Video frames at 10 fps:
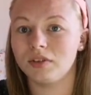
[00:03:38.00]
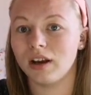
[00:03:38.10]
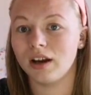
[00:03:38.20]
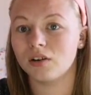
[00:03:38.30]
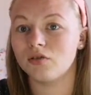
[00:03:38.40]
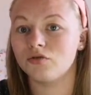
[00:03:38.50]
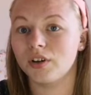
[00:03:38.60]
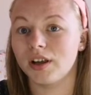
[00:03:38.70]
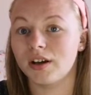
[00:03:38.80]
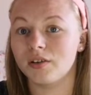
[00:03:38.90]
near the
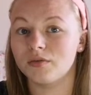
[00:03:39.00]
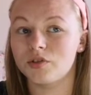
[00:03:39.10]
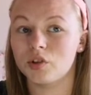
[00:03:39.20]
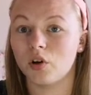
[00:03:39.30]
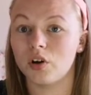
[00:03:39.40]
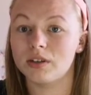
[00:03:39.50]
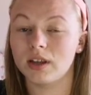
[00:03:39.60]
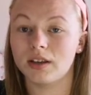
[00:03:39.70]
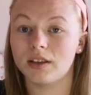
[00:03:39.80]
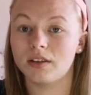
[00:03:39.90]
country, like
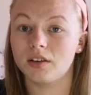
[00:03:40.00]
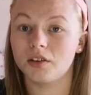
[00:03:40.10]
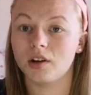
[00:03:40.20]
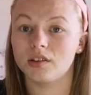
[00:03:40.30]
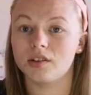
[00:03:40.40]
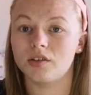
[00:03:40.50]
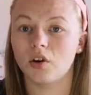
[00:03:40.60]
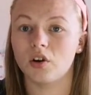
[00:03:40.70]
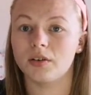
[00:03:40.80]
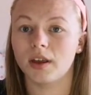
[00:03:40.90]
Swords, like not
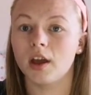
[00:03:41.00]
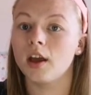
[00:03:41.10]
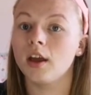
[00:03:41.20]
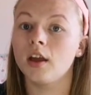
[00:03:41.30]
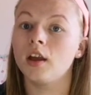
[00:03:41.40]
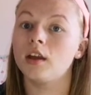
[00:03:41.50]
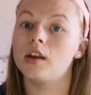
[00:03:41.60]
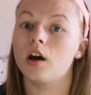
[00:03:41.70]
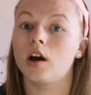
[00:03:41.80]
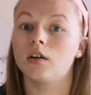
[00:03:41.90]
Swords, like
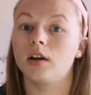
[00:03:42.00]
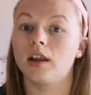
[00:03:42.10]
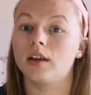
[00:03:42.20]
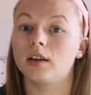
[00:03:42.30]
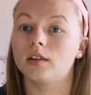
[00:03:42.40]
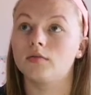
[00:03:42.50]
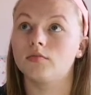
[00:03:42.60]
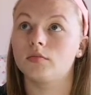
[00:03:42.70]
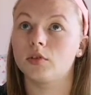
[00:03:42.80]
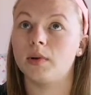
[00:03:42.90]
you know, like
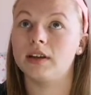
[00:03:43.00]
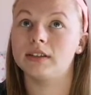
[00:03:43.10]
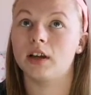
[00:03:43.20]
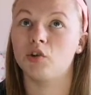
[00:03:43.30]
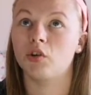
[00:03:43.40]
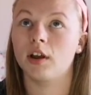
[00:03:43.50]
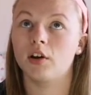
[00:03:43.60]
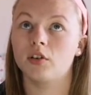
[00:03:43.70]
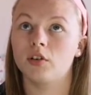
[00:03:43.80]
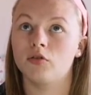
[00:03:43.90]
the places that look
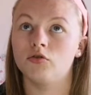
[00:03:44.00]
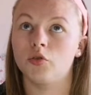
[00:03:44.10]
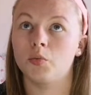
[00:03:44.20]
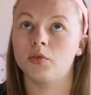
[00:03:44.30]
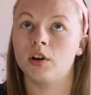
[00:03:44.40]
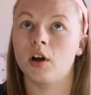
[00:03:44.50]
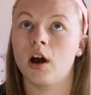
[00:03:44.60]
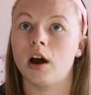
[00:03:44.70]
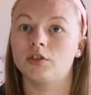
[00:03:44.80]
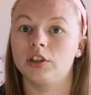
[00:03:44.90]
like the country, but they're
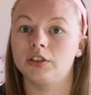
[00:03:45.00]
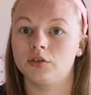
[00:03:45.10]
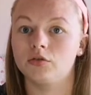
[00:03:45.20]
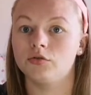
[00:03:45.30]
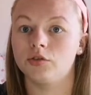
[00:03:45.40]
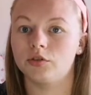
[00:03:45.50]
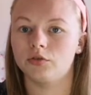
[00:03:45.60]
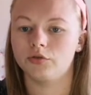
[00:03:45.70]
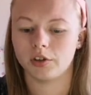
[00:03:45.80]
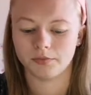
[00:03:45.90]
not actually in the country,
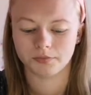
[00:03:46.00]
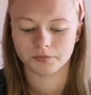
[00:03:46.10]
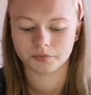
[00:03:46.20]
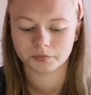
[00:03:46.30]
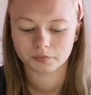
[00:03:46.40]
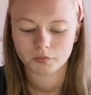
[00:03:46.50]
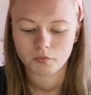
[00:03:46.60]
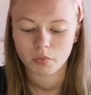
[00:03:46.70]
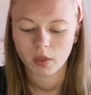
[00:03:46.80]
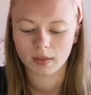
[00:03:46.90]
country.
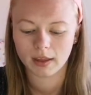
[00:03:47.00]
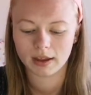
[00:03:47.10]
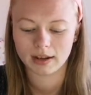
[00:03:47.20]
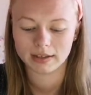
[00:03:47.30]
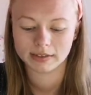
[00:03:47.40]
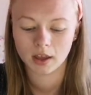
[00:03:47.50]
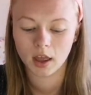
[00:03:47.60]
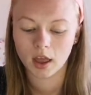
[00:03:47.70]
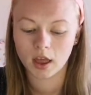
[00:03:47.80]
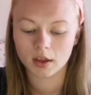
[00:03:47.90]
Then it's,
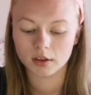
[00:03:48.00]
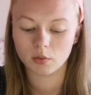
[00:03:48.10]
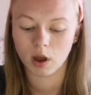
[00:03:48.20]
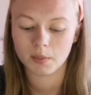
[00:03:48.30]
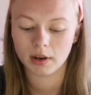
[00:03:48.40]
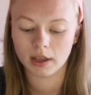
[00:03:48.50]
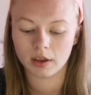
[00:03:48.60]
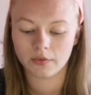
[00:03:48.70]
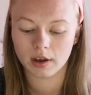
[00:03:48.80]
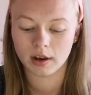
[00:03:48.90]
do I
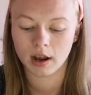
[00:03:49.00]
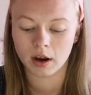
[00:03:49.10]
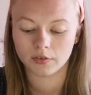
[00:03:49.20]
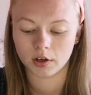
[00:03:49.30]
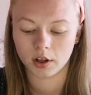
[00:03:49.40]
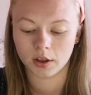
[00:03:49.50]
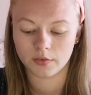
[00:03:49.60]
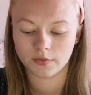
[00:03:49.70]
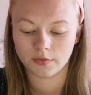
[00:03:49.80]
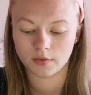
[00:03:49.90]
believe in
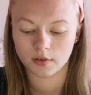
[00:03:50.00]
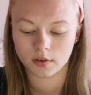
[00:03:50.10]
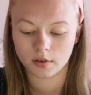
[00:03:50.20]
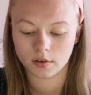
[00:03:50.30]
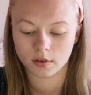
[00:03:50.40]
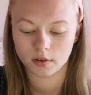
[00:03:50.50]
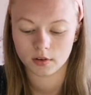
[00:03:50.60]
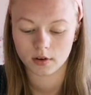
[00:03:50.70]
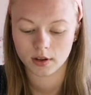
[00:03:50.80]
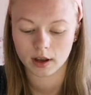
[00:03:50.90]
afterlife,
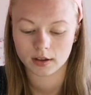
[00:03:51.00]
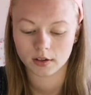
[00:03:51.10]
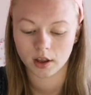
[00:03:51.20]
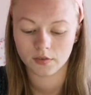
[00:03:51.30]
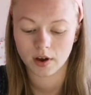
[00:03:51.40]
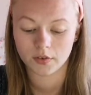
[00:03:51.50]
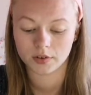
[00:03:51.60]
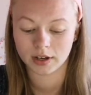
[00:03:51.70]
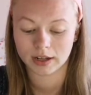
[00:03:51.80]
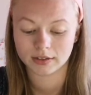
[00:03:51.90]
like life
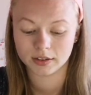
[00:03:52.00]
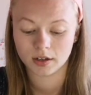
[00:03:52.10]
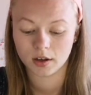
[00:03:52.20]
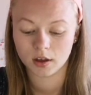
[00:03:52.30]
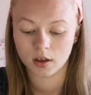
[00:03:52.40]
after death?